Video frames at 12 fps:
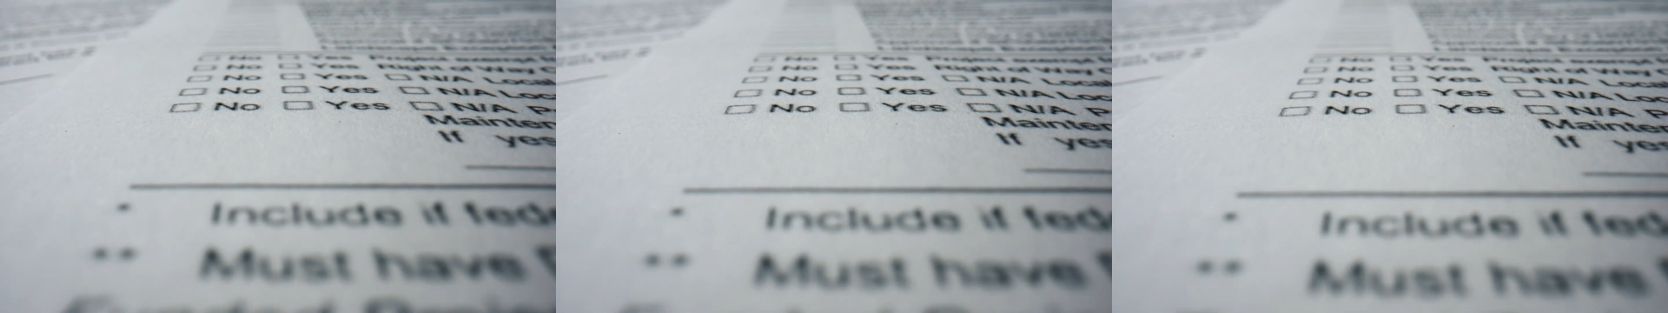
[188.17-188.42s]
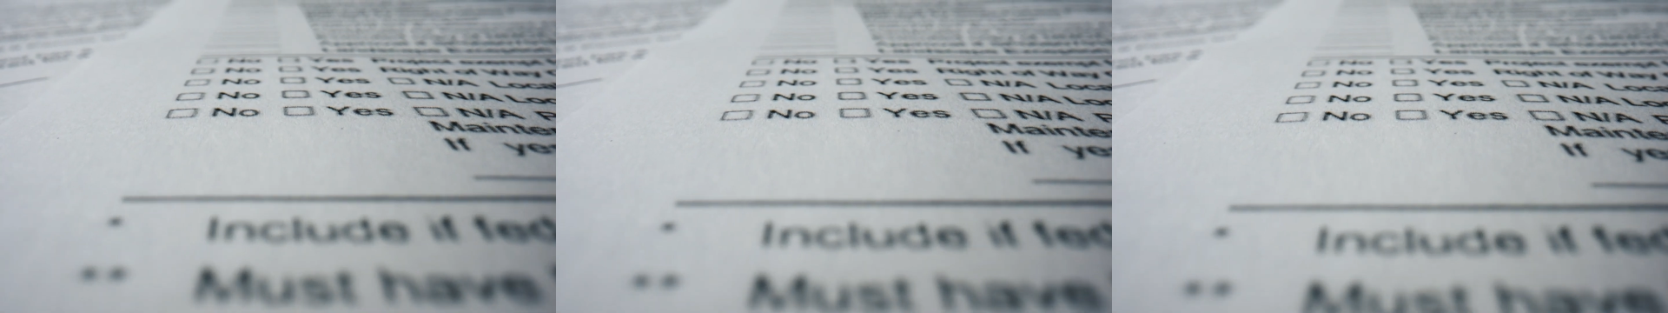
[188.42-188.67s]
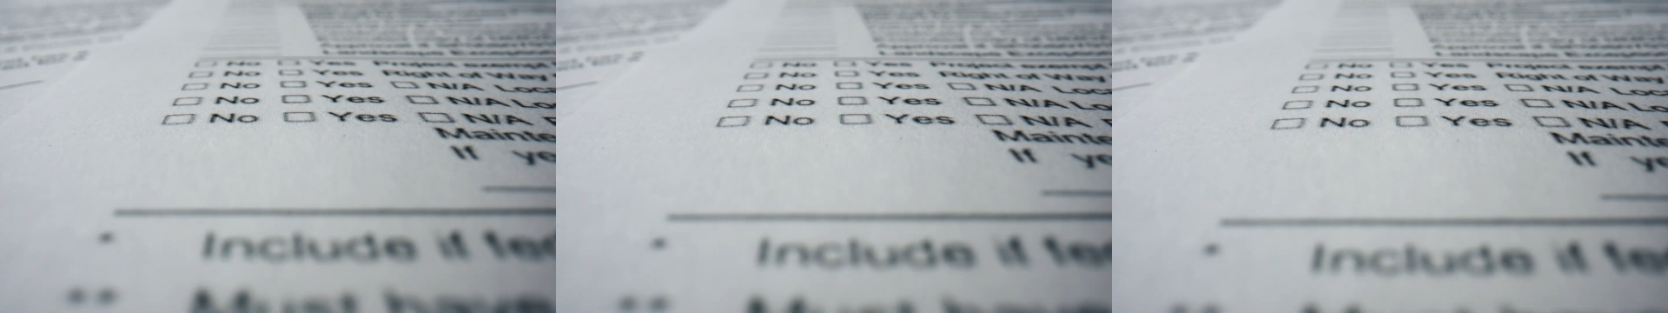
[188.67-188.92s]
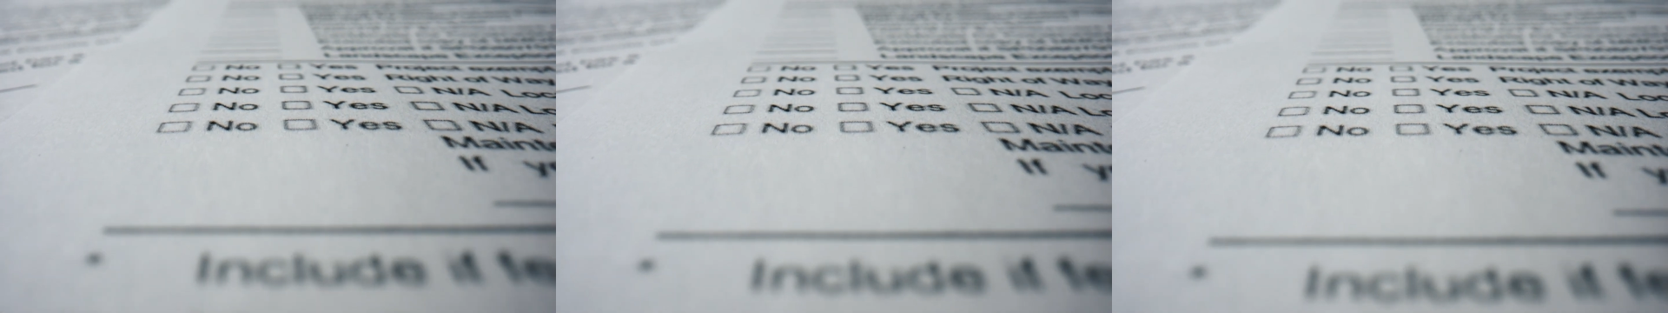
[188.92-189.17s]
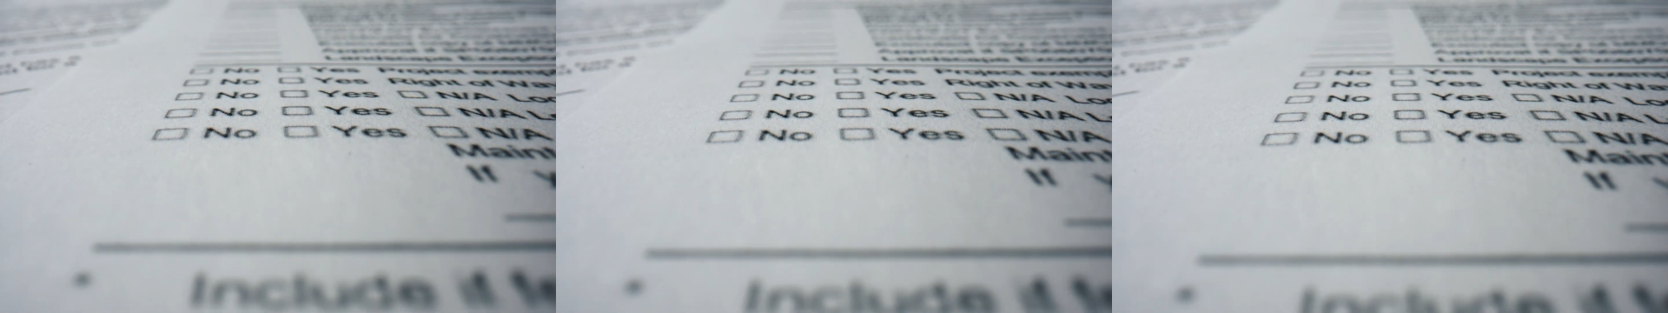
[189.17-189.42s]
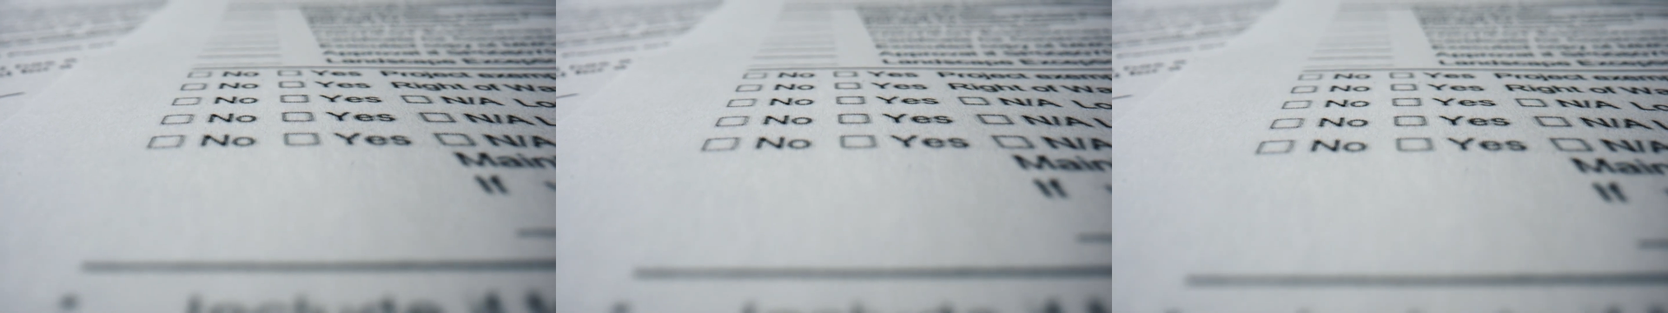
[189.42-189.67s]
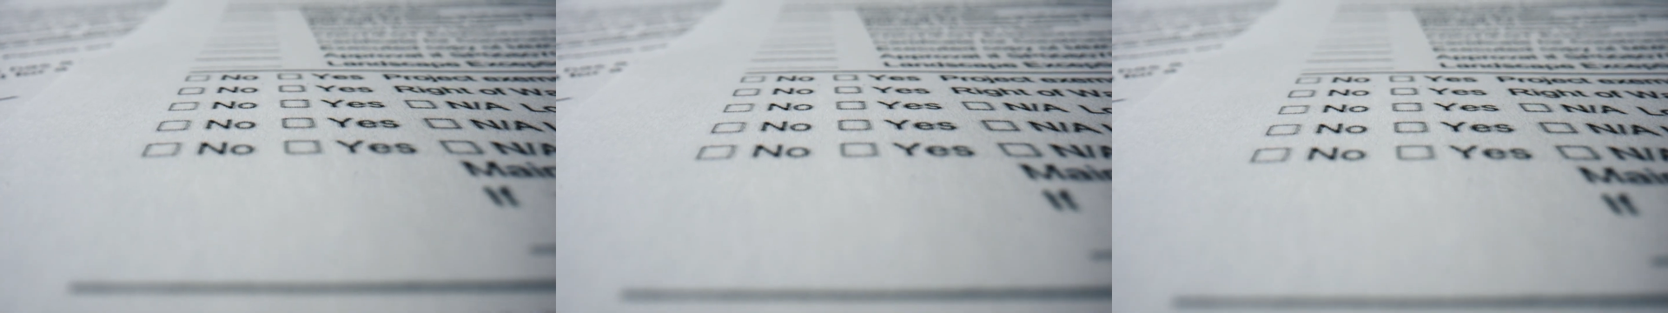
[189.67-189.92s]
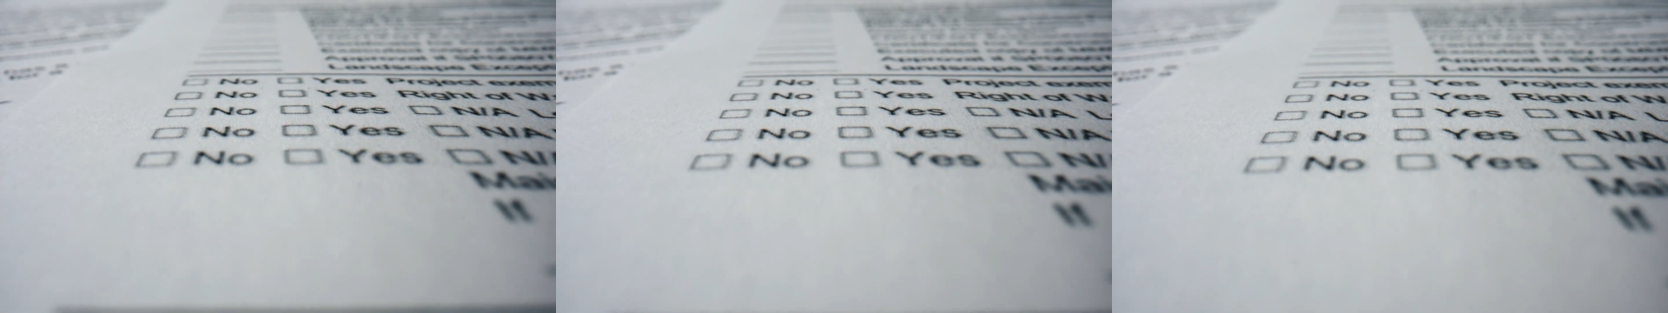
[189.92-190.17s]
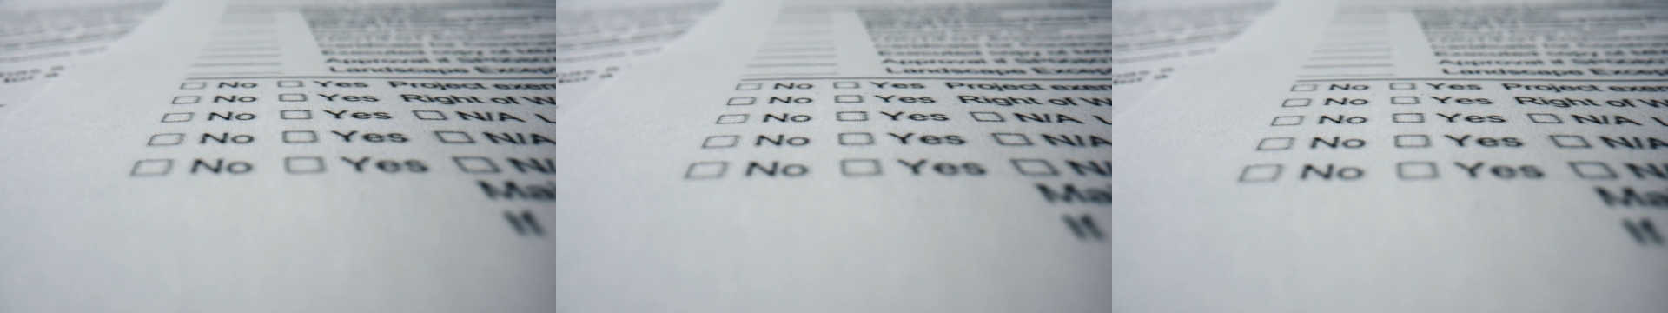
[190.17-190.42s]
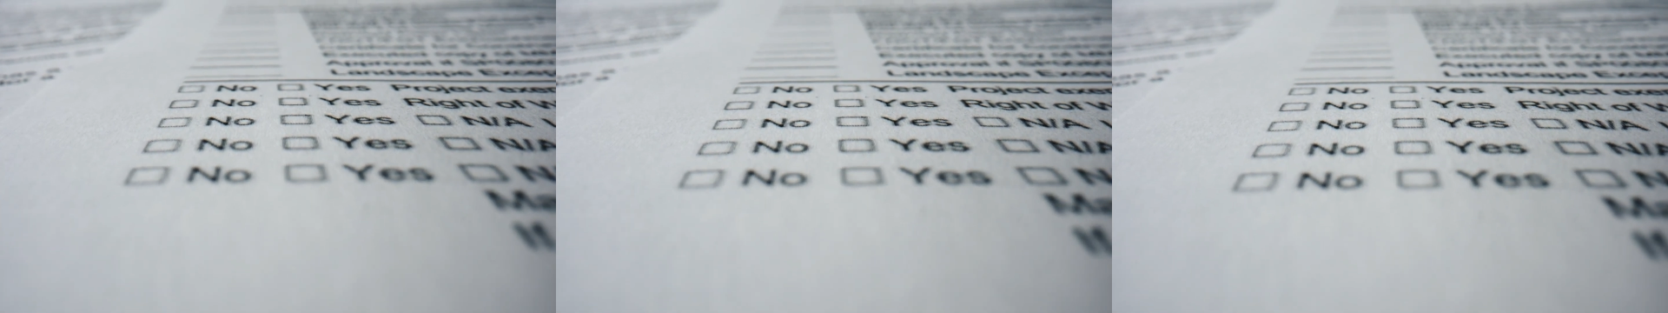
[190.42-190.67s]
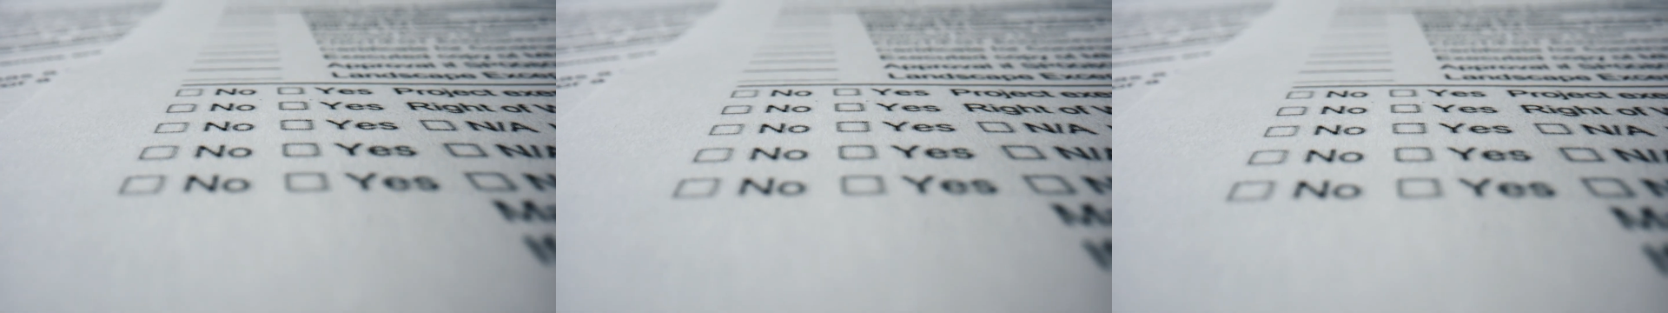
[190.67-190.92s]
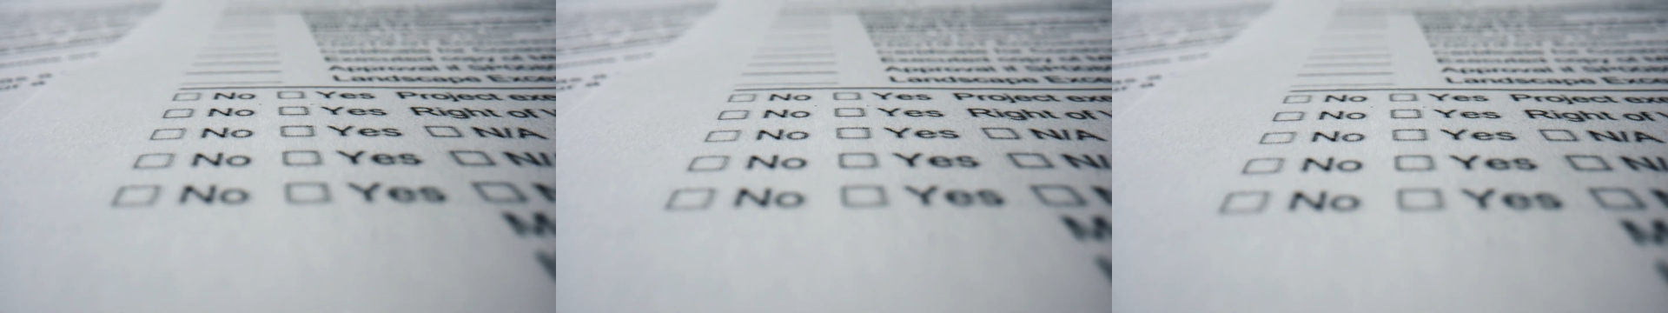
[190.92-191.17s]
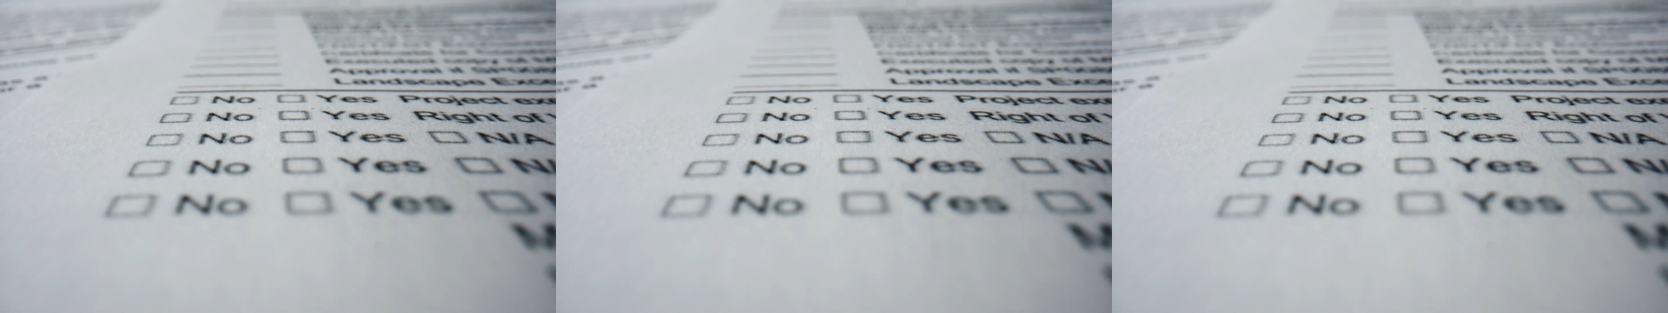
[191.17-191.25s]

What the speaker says: No face is visible, so there are no lips to read.